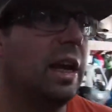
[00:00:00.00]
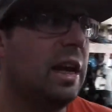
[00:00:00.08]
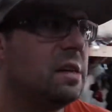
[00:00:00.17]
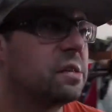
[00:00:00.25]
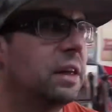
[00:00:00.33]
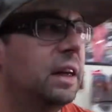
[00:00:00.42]

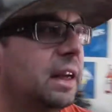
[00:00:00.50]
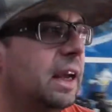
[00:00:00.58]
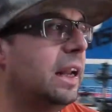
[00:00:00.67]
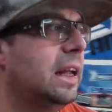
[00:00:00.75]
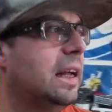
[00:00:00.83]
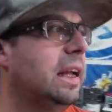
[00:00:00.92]
He's gonna kind
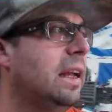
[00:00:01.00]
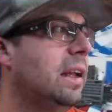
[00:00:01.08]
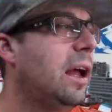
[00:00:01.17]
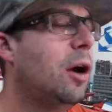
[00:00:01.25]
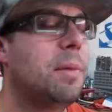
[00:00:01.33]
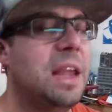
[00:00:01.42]
of
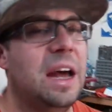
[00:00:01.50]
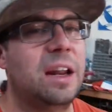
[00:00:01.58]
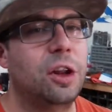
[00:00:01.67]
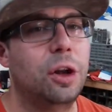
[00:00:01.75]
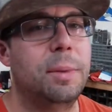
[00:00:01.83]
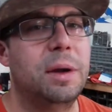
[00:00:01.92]
help me out a
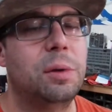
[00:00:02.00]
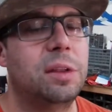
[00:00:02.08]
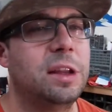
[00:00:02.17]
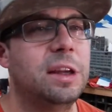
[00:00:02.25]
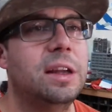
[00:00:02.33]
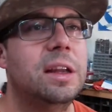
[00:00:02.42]
little bit with
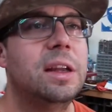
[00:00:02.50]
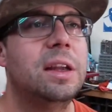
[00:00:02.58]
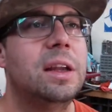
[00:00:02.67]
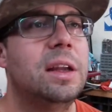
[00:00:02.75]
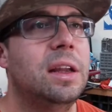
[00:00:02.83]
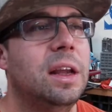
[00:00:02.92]
it,
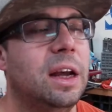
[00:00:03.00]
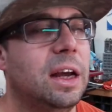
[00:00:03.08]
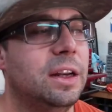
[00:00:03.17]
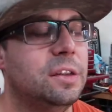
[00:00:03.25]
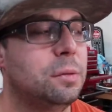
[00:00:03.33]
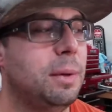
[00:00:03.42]

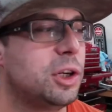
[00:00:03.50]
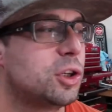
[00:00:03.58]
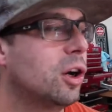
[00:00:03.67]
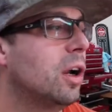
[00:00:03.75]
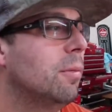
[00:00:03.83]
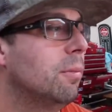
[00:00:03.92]
just to make sure
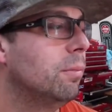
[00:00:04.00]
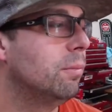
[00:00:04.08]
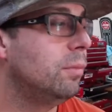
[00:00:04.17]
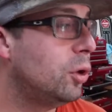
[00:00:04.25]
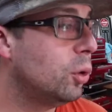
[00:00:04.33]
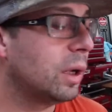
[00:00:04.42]
I'm
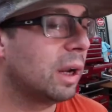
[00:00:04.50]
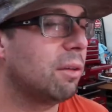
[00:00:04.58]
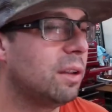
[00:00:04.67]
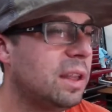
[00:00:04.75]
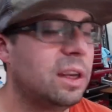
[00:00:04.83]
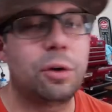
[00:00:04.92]
doing
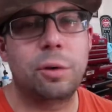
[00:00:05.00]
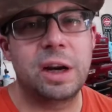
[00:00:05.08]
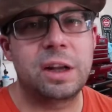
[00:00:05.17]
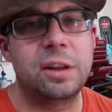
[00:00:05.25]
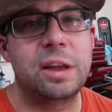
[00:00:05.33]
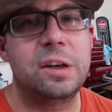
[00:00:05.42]
everything
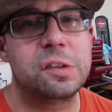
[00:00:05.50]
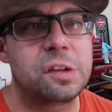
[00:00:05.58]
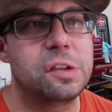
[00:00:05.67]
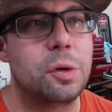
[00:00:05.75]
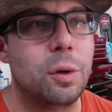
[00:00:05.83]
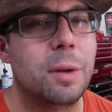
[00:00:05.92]
correctly, just because
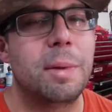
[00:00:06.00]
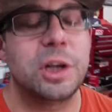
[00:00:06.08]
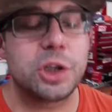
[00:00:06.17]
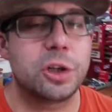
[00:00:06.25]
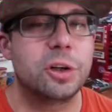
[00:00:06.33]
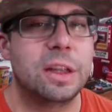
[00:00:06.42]
you want to make
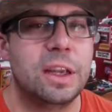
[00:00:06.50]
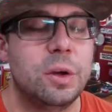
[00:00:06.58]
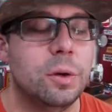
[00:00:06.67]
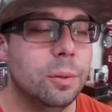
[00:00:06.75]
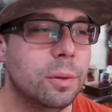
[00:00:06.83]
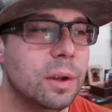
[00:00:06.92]
sure that you